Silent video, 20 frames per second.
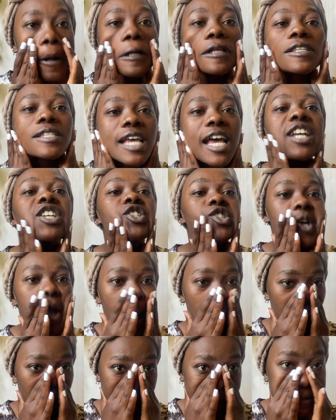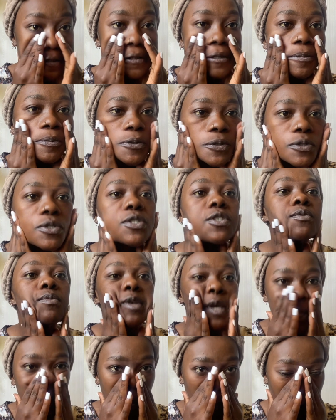texture is supposed to
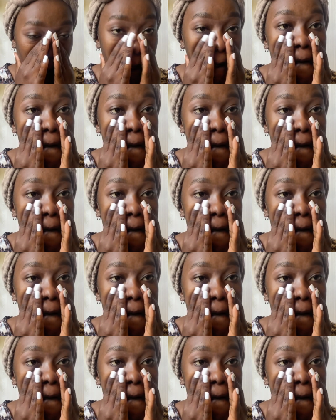be there.